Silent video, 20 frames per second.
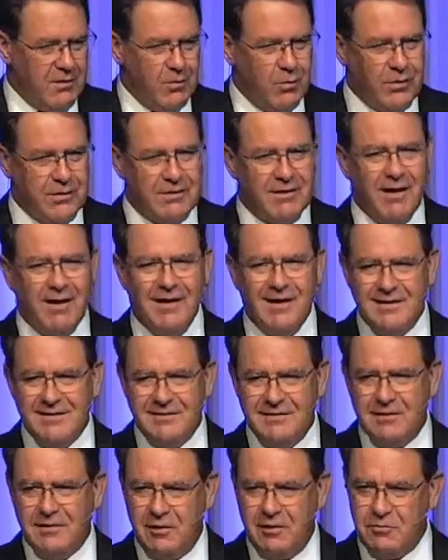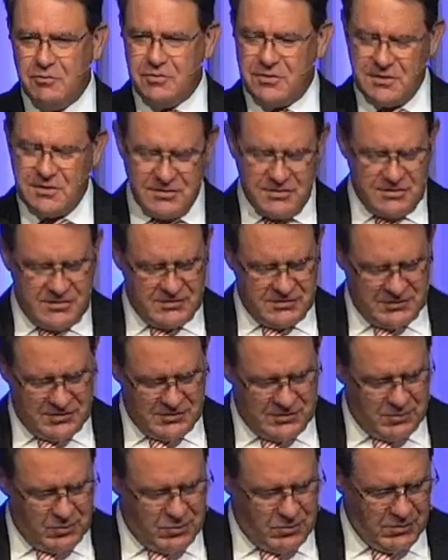When God Closes
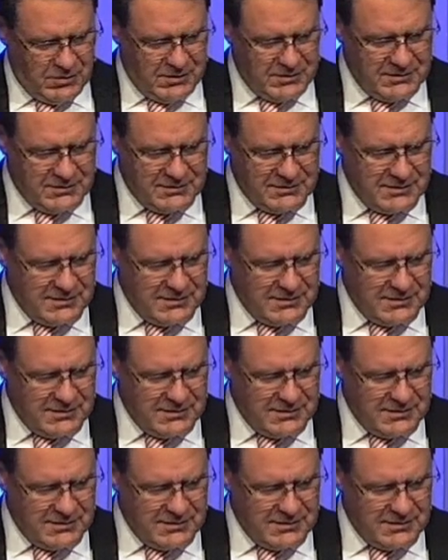the Door.